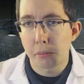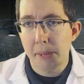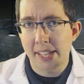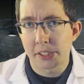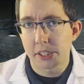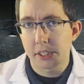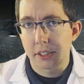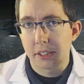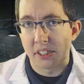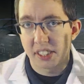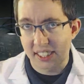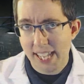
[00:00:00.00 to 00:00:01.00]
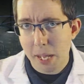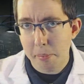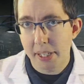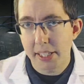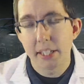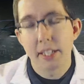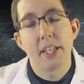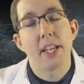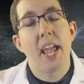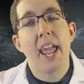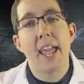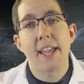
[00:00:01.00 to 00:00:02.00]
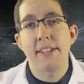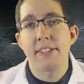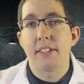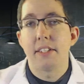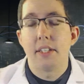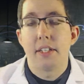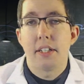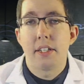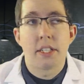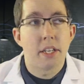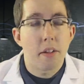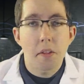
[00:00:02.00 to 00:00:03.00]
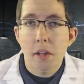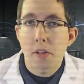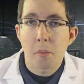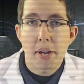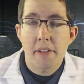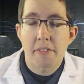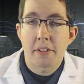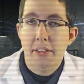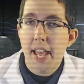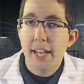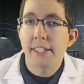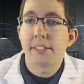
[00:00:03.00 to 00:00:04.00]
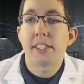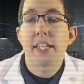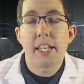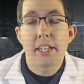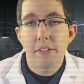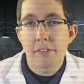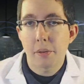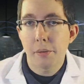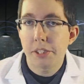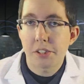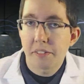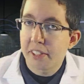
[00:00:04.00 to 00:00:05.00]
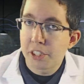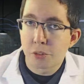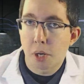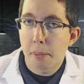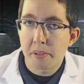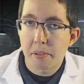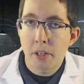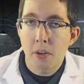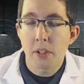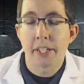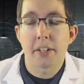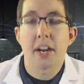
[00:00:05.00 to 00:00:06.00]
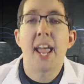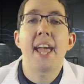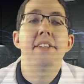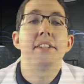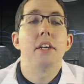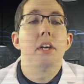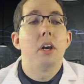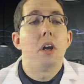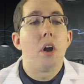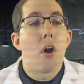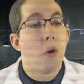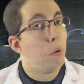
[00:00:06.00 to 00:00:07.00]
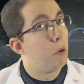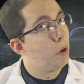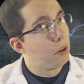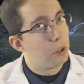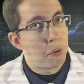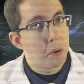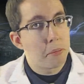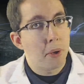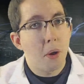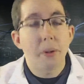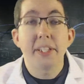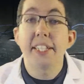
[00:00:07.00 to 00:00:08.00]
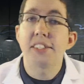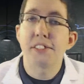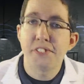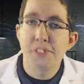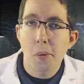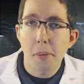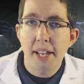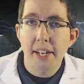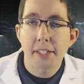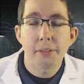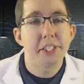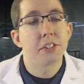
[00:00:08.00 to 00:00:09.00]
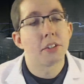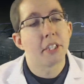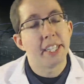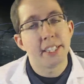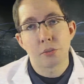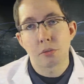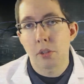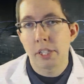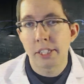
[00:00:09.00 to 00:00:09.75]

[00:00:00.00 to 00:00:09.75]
magic to stop it. And the only other way after that is to kill the creature if they drop it earlier. And lo and behold, it's a 4-mana creature. It